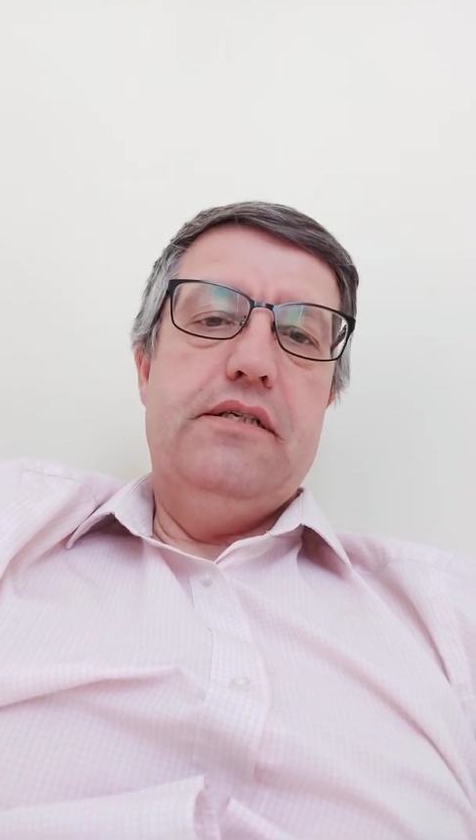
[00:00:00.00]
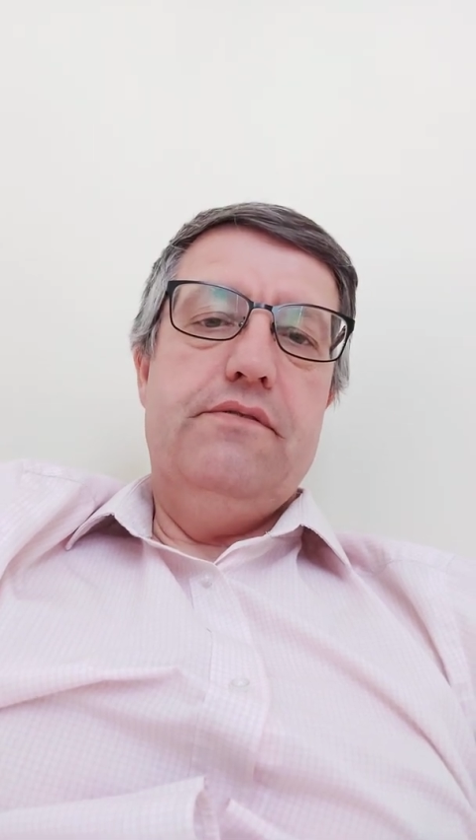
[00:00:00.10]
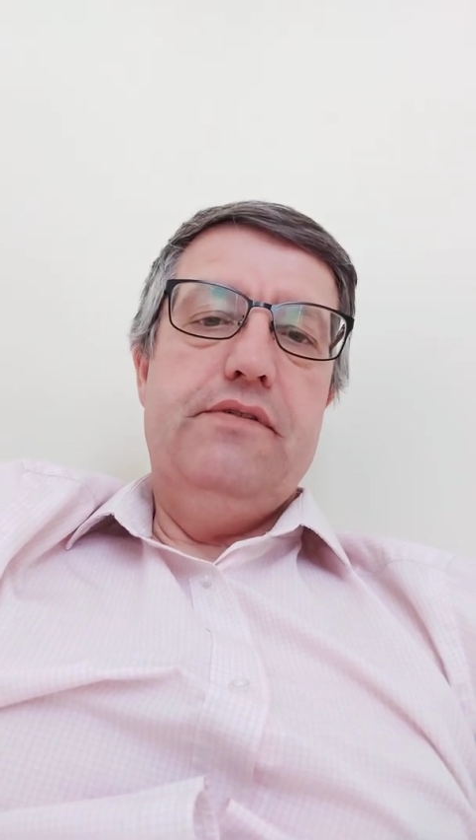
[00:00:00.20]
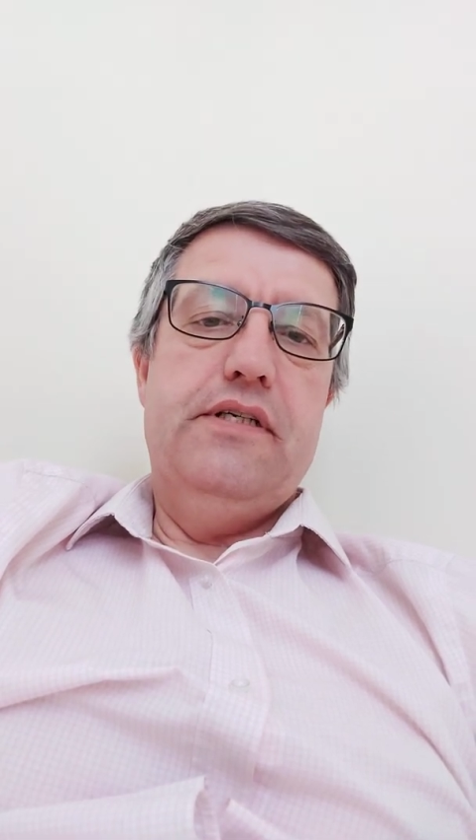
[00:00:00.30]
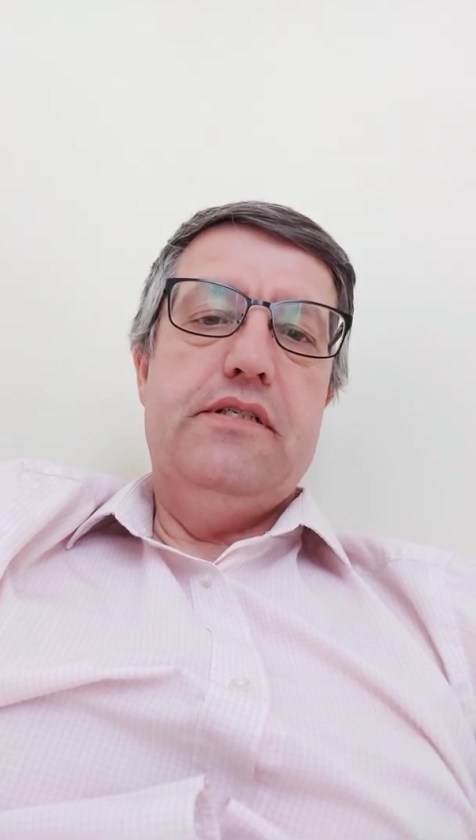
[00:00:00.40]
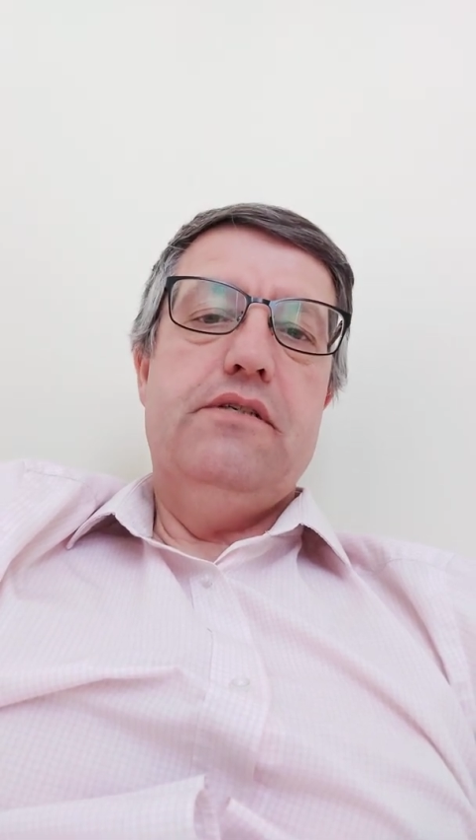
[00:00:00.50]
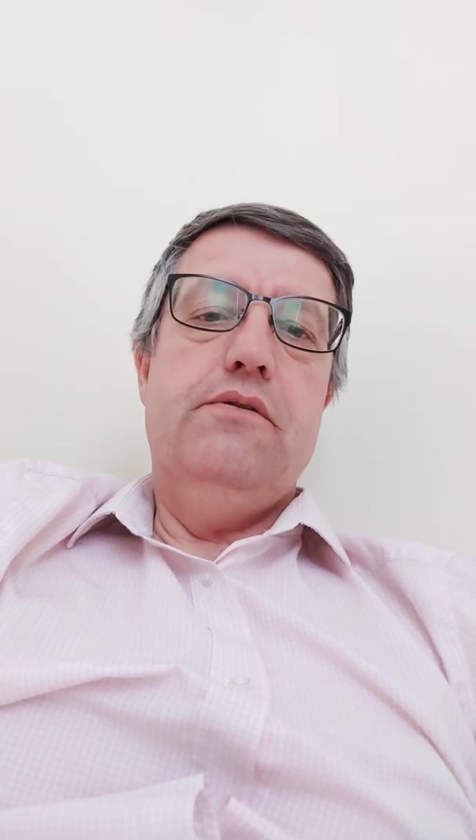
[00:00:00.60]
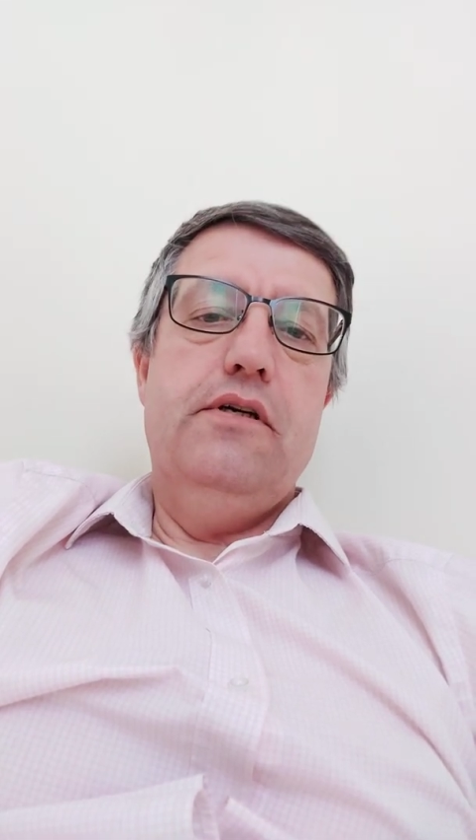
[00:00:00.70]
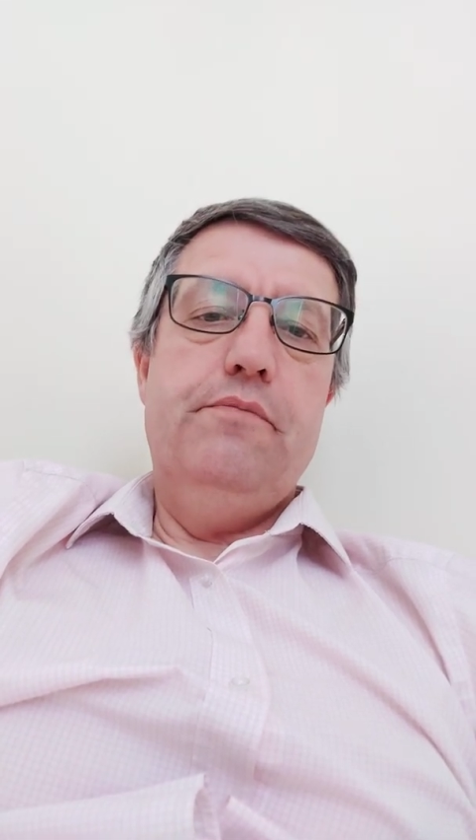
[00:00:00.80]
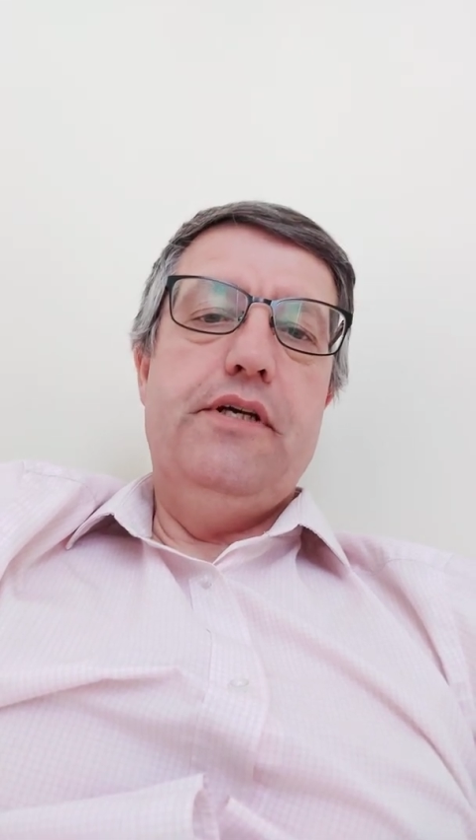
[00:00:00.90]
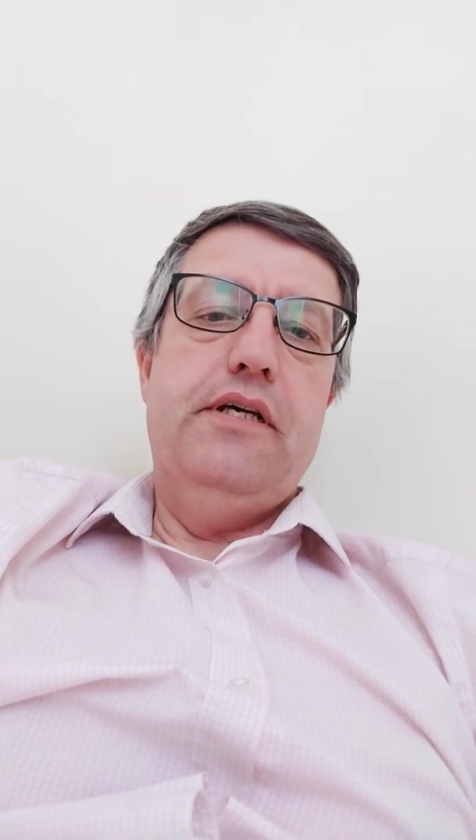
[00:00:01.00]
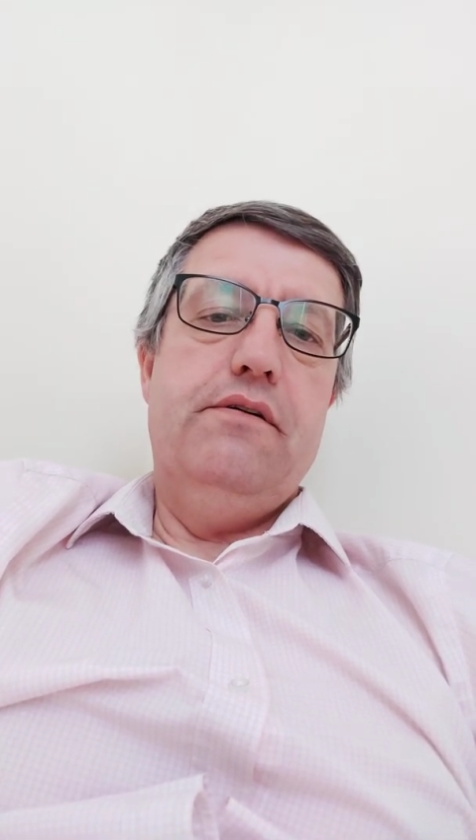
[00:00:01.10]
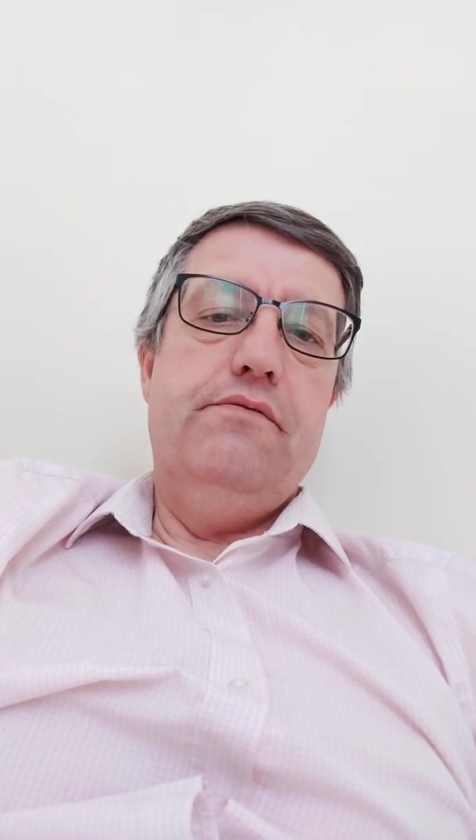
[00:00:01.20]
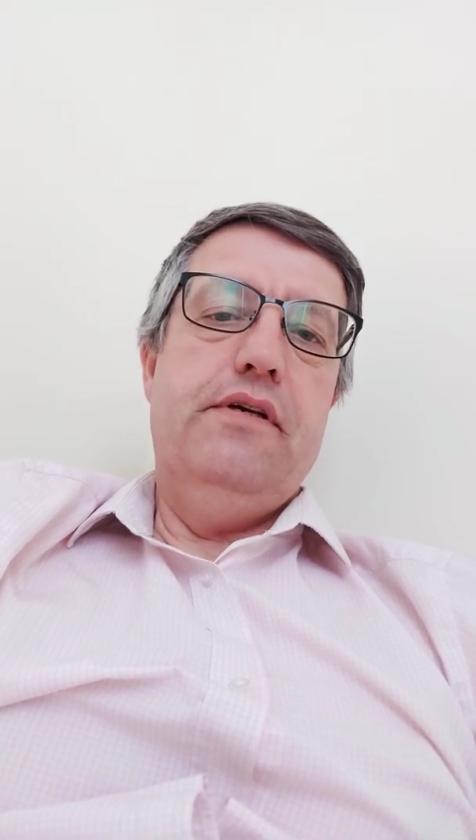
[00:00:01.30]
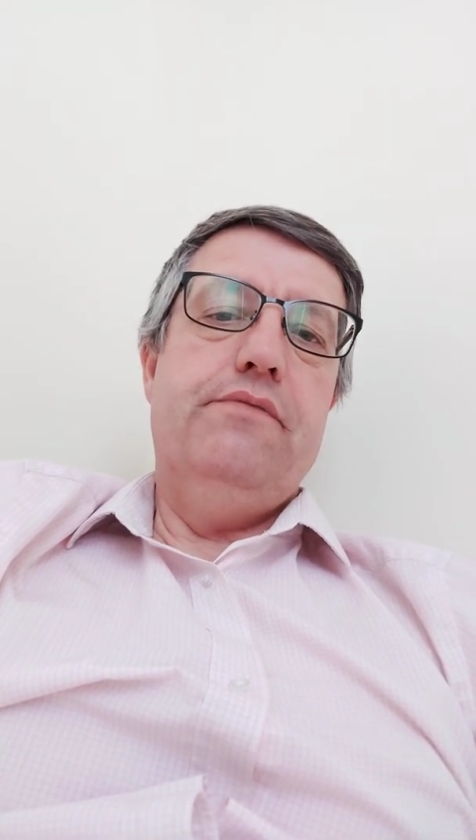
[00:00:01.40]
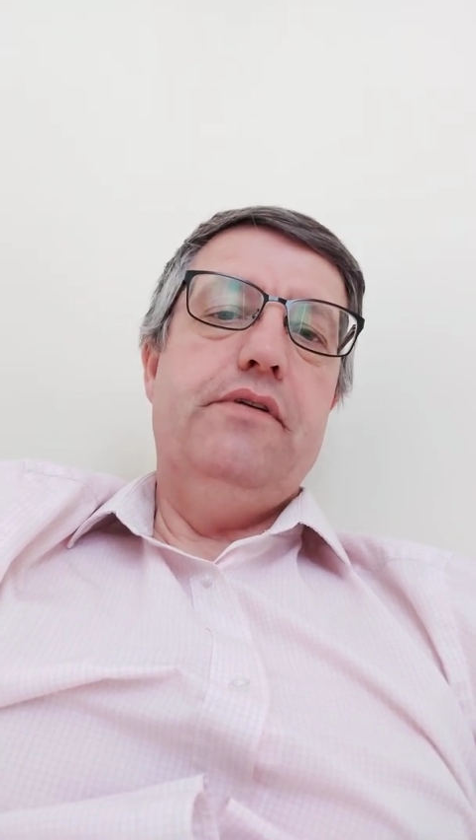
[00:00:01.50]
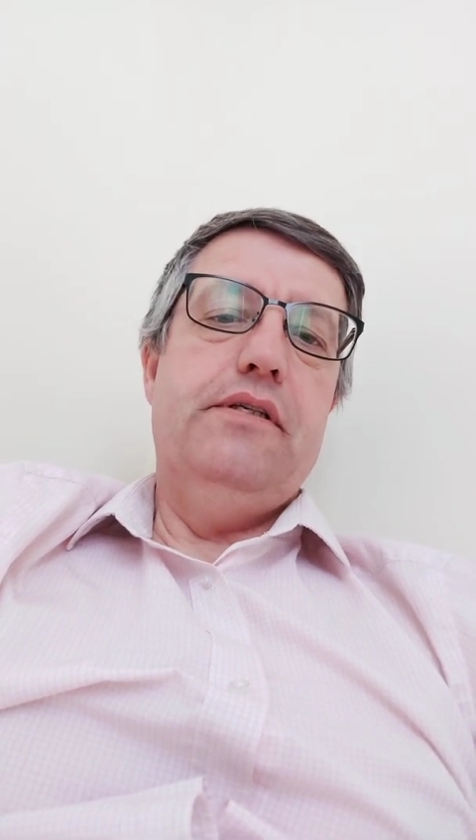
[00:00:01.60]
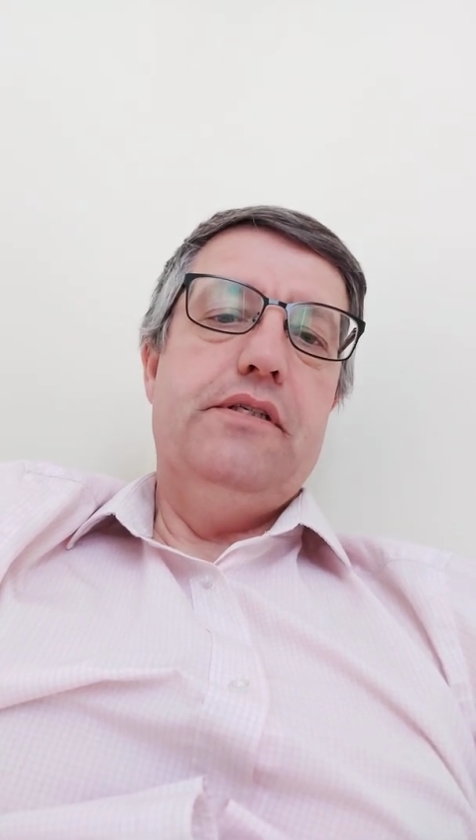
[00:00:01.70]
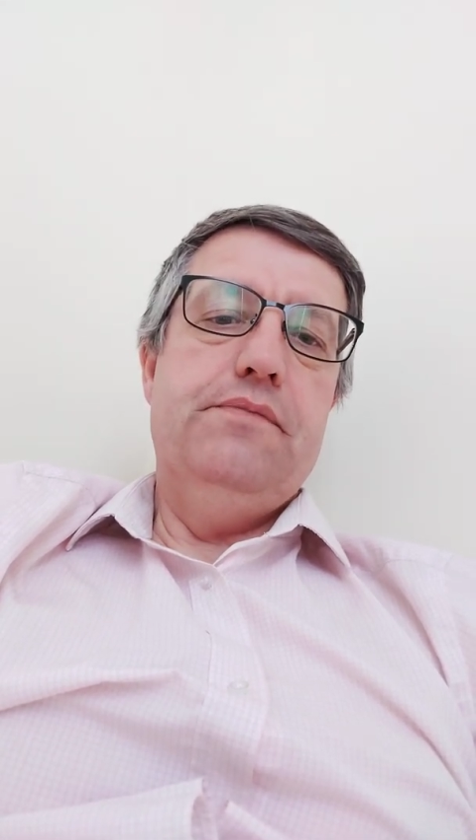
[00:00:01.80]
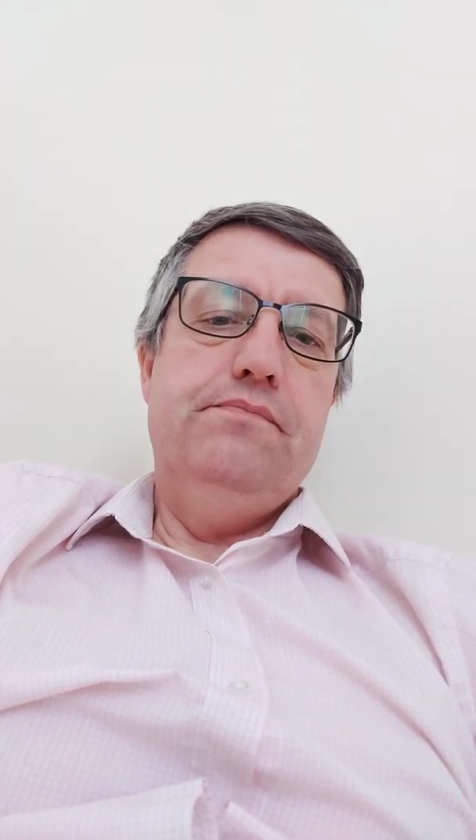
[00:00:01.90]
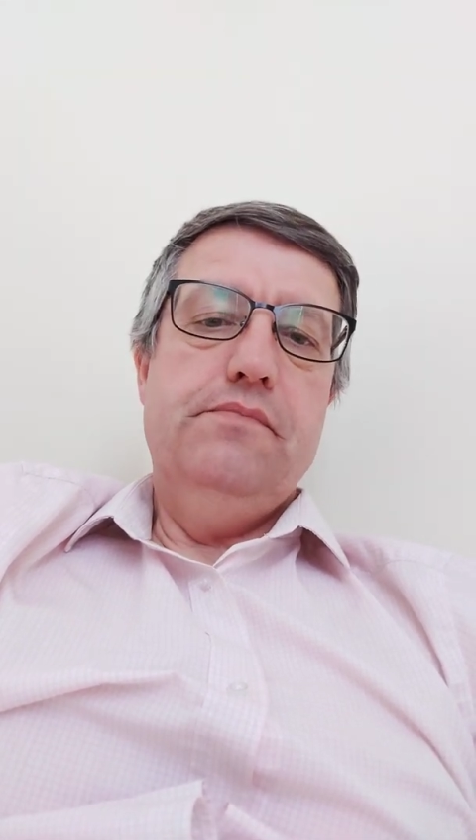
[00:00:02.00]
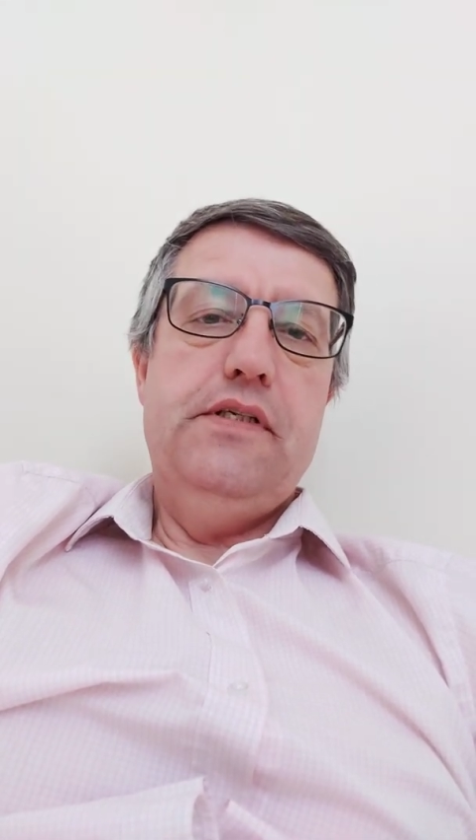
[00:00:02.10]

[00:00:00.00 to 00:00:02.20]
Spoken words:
that there's quite a bit out there that,